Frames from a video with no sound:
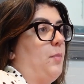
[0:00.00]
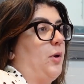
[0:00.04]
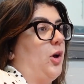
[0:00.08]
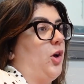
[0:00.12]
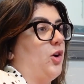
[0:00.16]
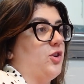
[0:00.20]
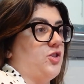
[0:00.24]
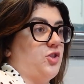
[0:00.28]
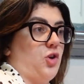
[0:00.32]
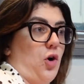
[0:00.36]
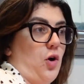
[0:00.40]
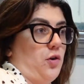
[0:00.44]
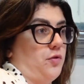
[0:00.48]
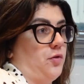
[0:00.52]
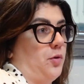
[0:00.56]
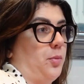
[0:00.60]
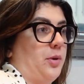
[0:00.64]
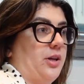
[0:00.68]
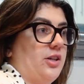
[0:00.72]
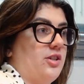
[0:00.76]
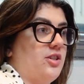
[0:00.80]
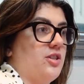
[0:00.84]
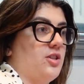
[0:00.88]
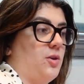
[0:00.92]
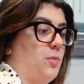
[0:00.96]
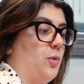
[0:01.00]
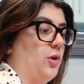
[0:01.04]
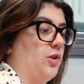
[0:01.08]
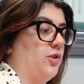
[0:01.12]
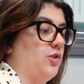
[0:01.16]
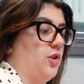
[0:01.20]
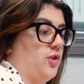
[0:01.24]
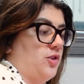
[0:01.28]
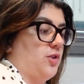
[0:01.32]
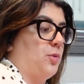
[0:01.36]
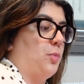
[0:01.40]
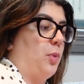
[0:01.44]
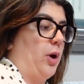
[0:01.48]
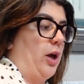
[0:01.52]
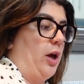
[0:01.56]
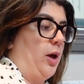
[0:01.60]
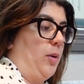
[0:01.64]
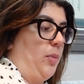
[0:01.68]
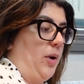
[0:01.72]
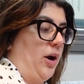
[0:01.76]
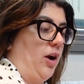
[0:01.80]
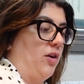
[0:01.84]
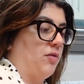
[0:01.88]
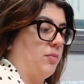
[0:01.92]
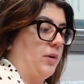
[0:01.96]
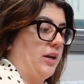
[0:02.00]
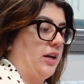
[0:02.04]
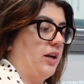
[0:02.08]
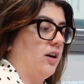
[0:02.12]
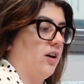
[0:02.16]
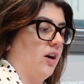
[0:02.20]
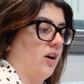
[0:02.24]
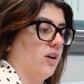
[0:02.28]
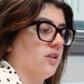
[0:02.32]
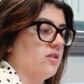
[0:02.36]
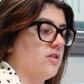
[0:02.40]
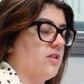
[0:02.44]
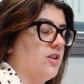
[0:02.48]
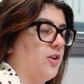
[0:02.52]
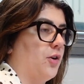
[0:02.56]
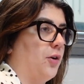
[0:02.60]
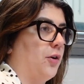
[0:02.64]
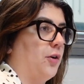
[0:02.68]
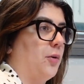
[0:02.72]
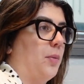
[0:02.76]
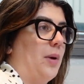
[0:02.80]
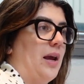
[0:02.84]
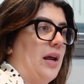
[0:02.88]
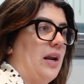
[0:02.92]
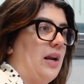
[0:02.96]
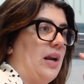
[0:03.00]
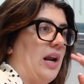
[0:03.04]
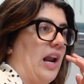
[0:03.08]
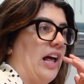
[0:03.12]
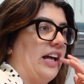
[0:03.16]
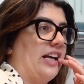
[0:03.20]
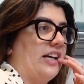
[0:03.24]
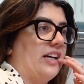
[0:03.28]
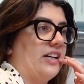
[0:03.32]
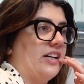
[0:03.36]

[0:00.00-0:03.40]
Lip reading: Because God forbid someone doesn't buy a pair of my knickers. You know what I mean? Like